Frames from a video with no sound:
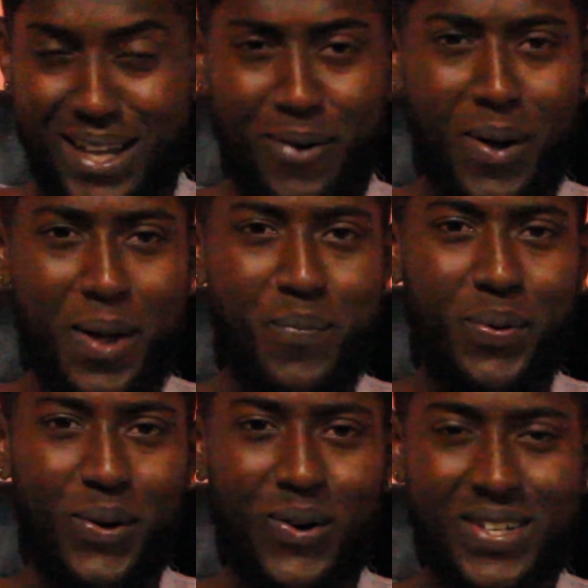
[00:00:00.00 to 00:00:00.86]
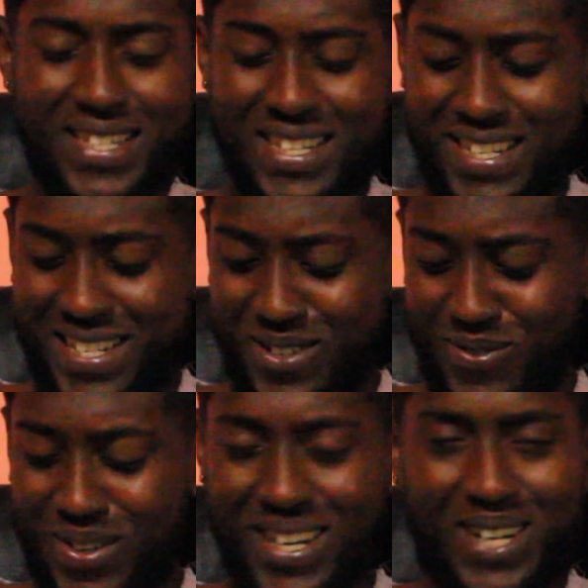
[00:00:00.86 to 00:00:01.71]
at my pose. Like,
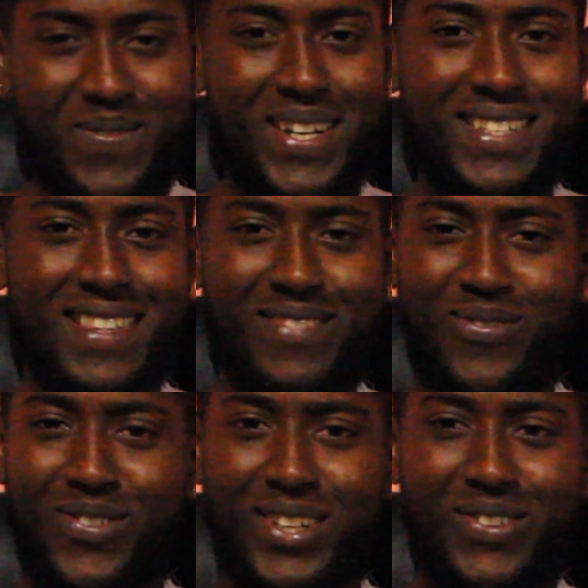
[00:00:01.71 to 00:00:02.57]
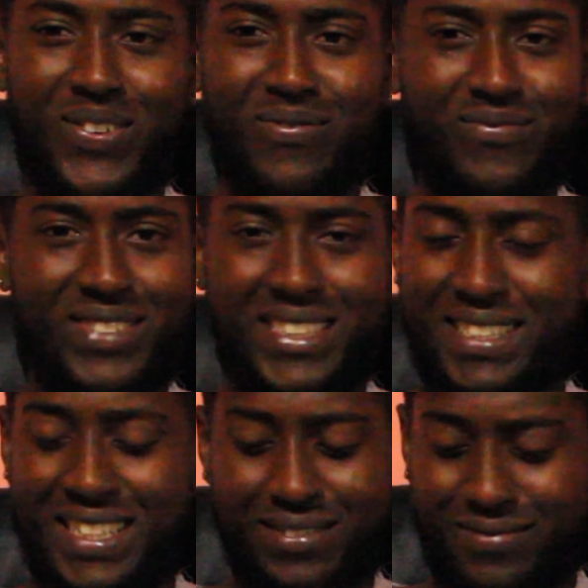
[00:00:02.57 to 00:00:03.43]
what am I? What
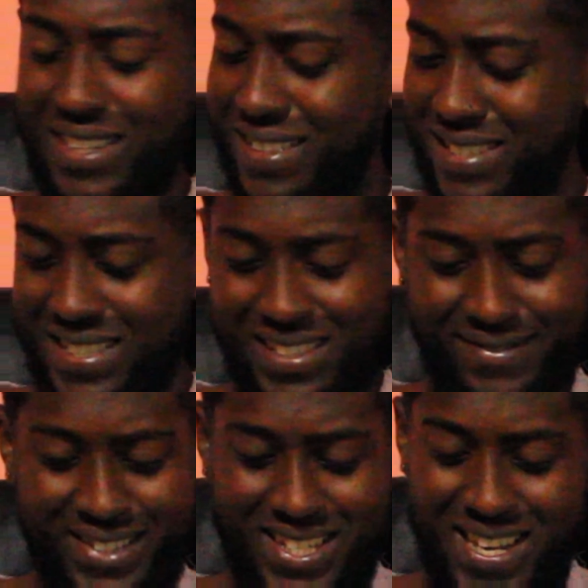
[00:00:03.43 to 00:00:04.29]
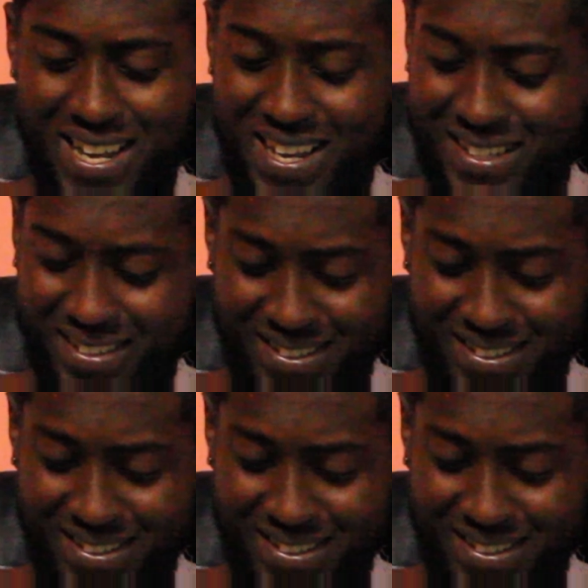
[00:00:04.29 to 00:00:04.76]
the? Yeah.